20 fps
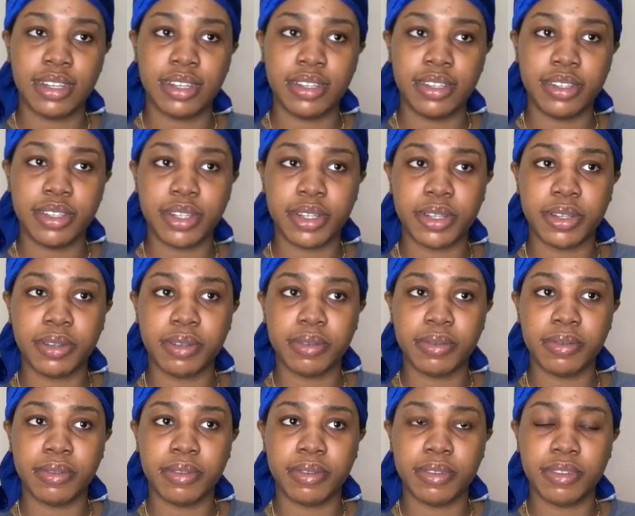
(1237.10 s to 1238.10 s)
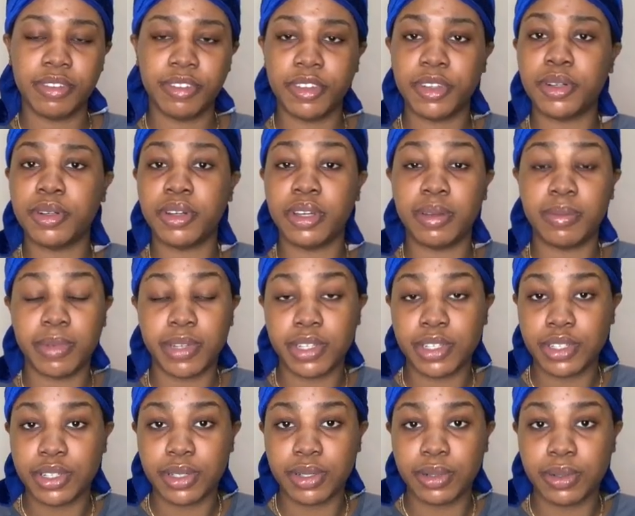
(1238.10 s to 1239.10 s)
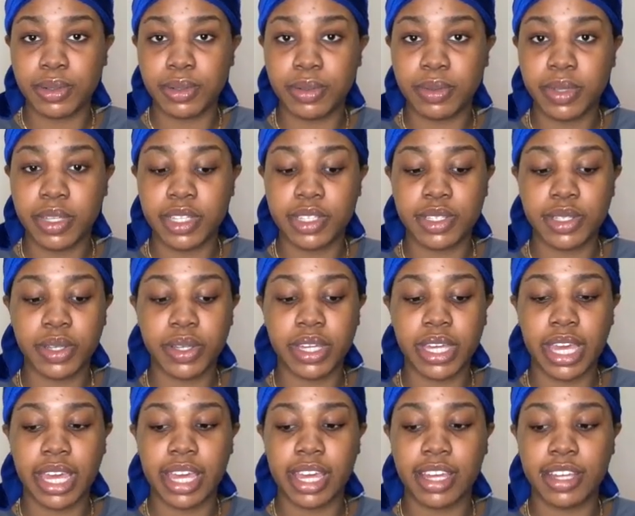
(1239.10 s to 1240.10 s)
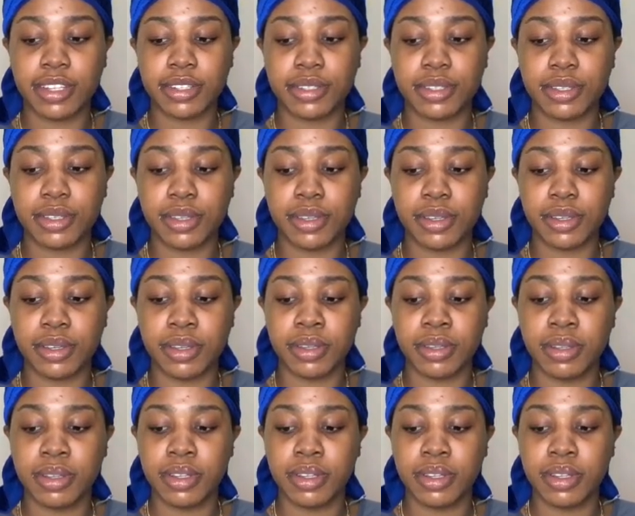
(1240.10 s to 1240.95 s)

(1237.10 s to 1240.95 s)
you know, feel emotional. It's okay to,